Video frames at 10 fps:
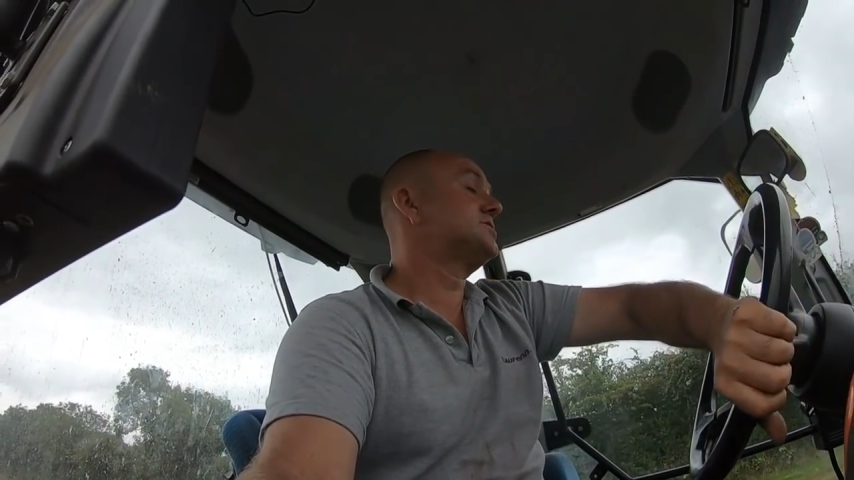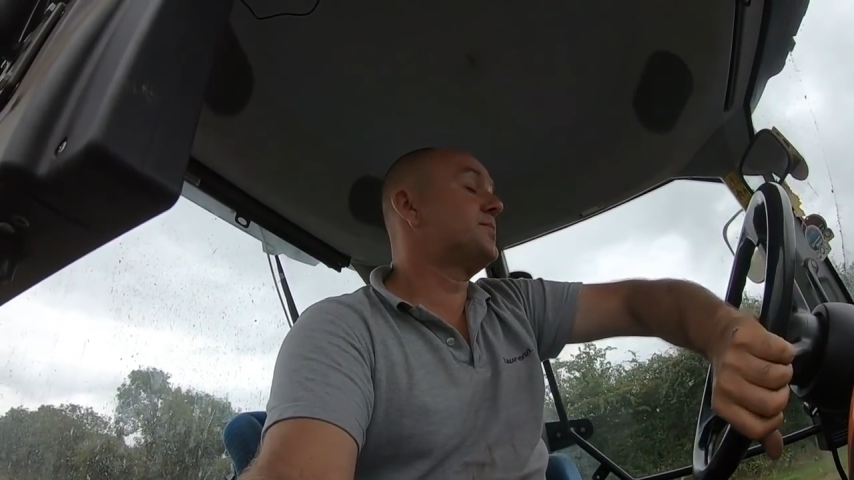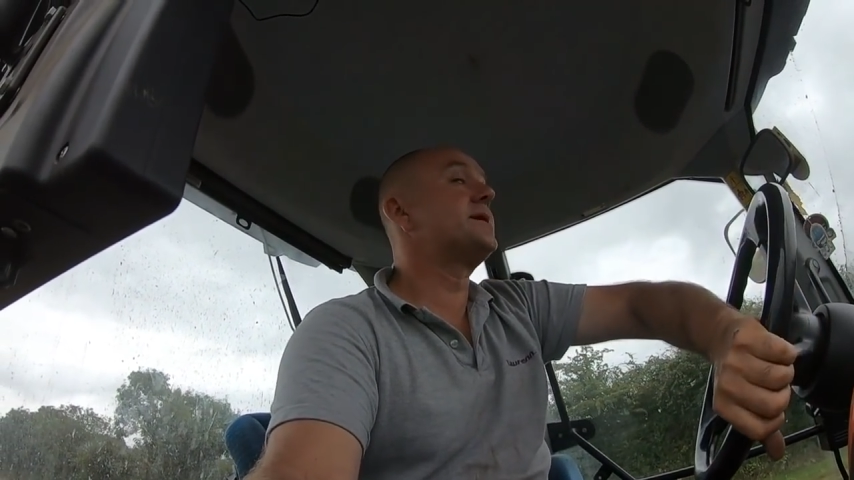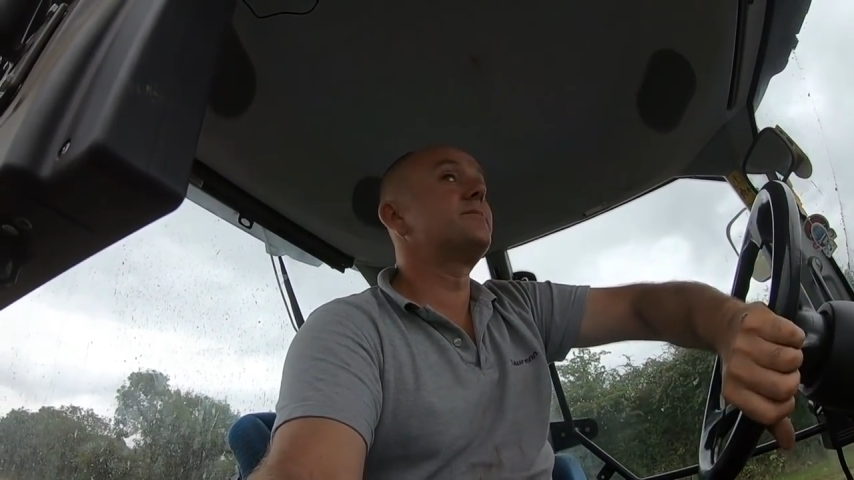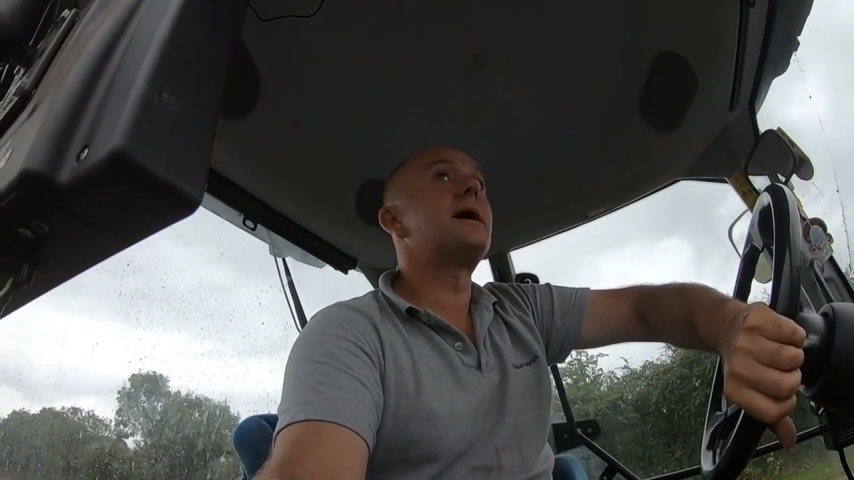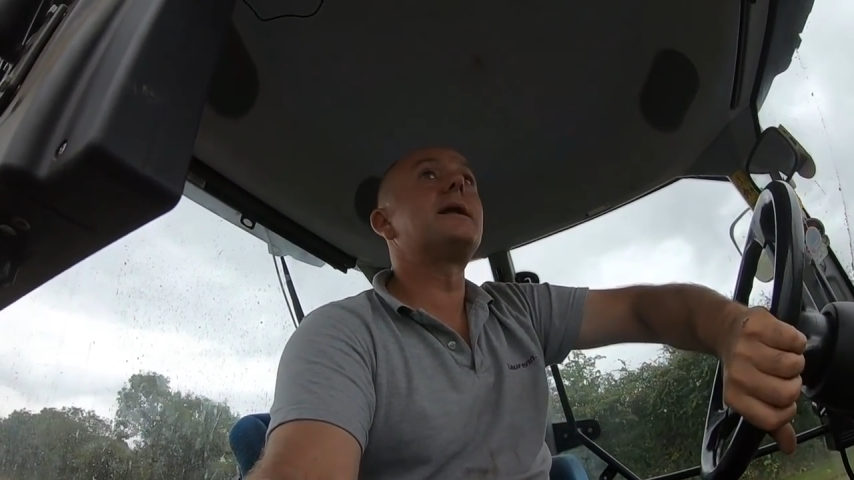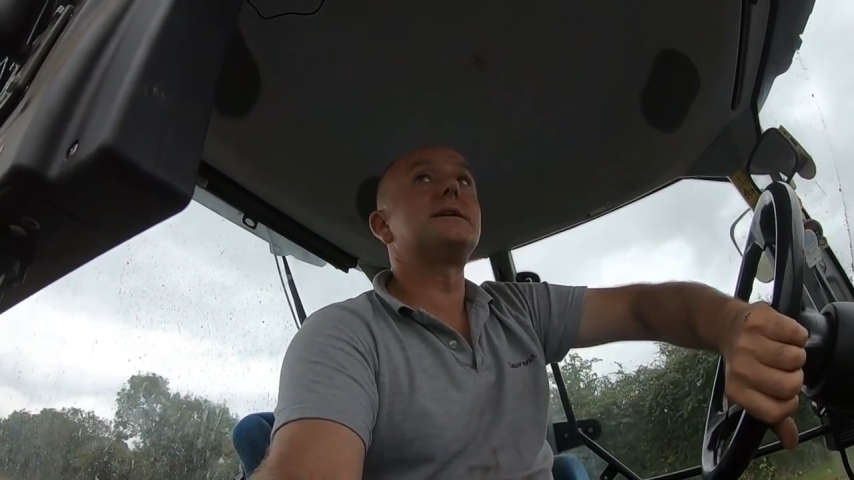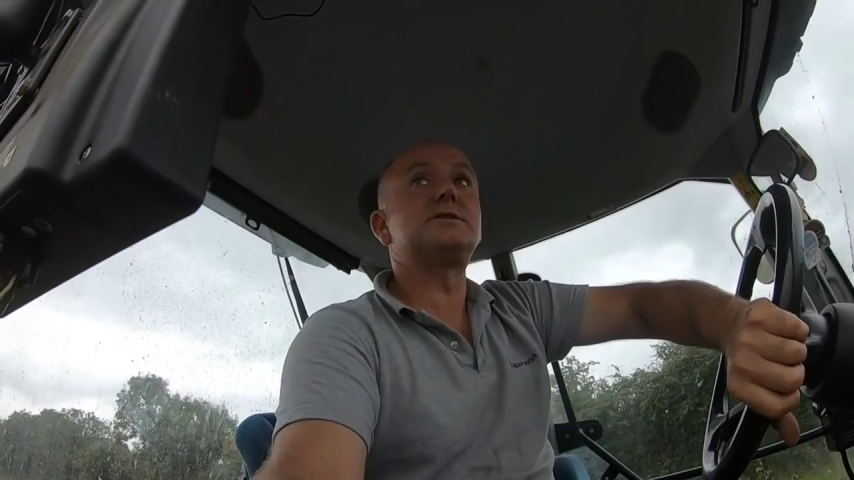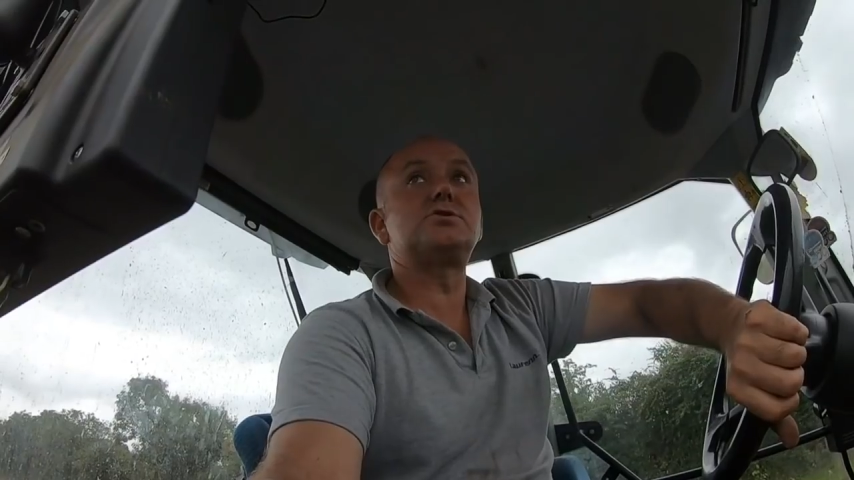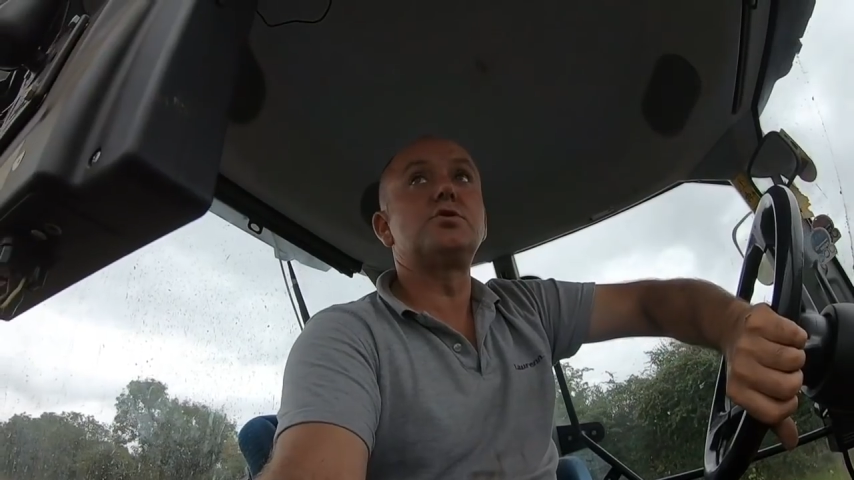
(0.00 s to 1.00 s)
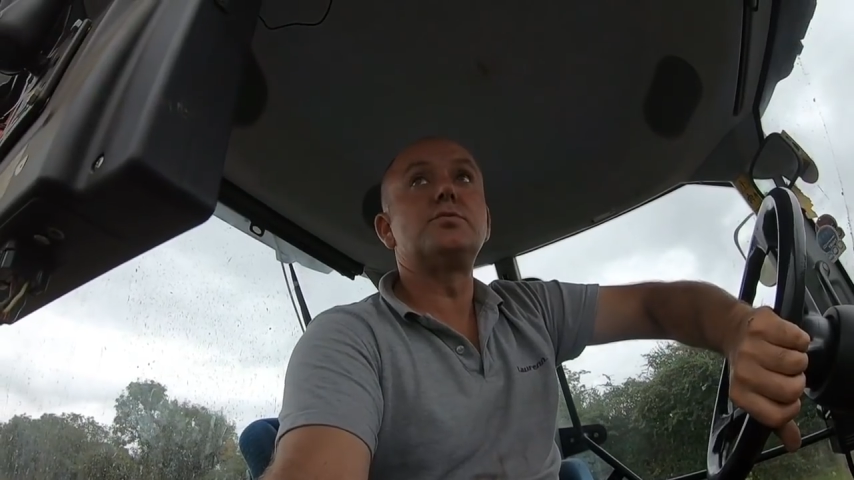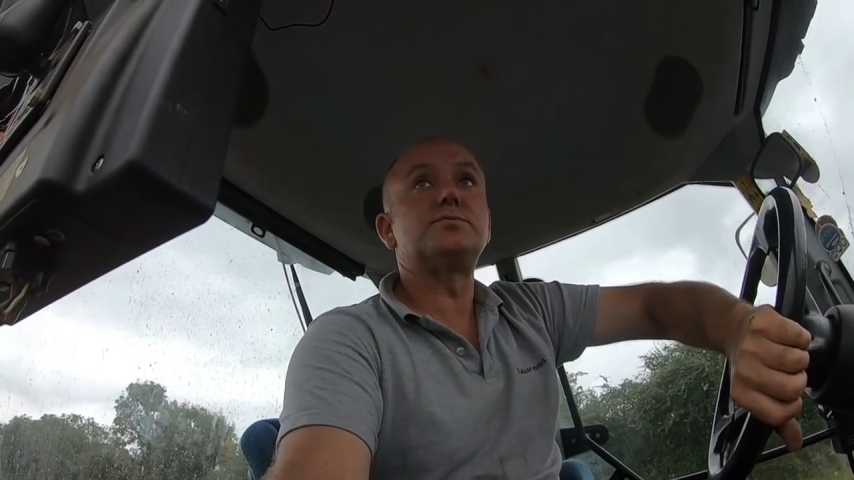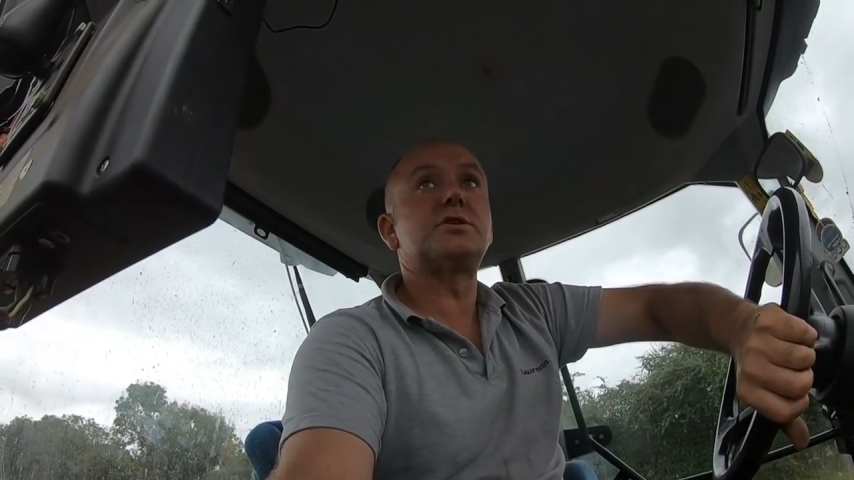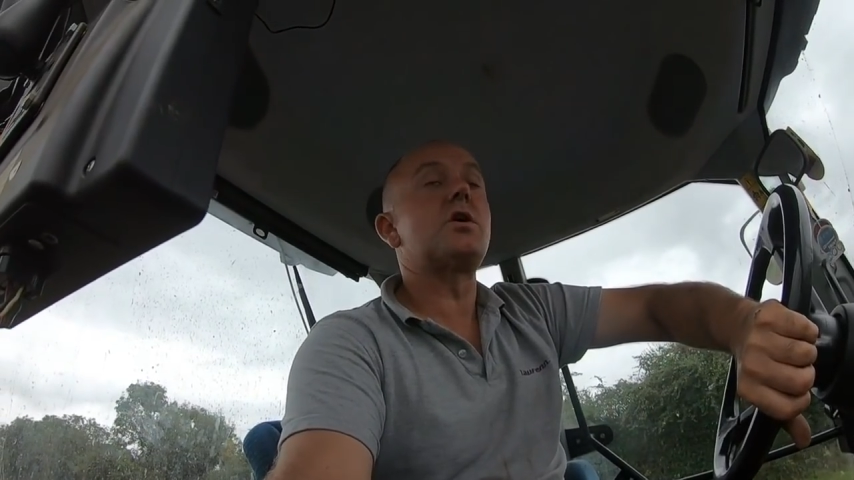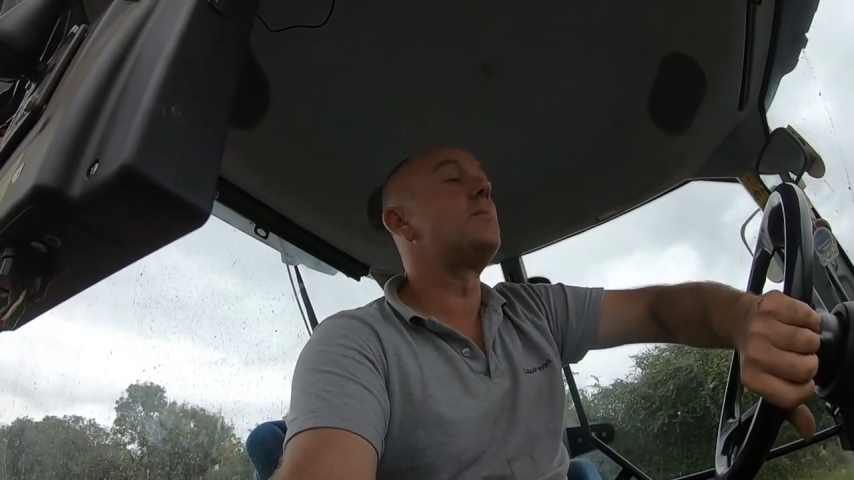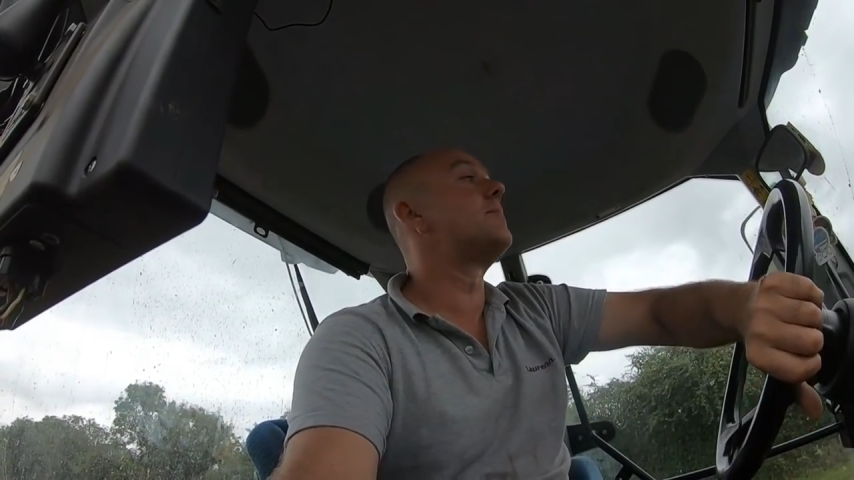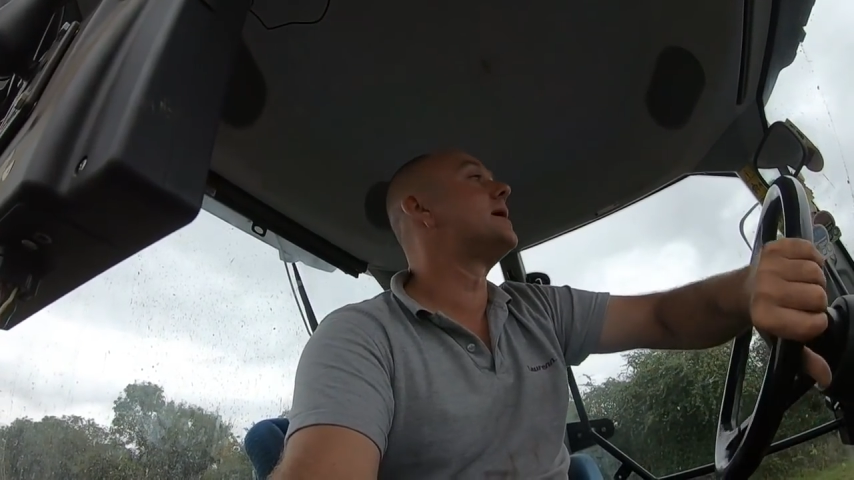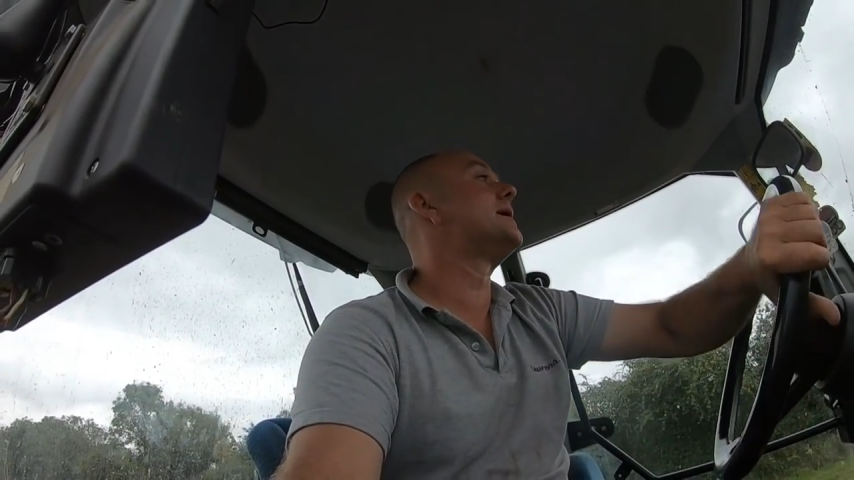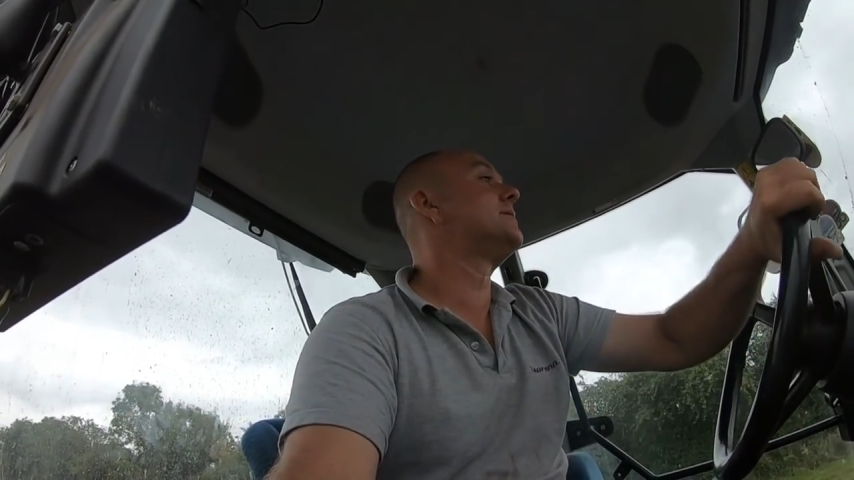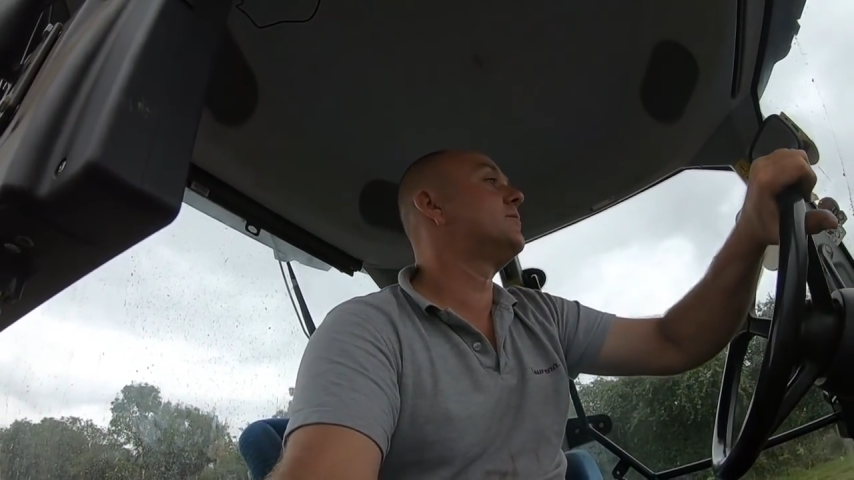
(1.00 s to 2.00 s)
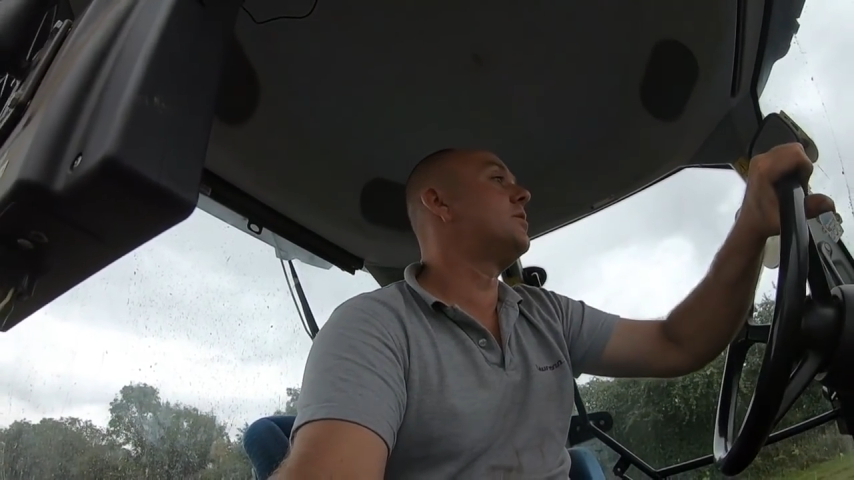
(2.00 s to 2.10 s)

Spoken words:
Spring barley stood up to combine,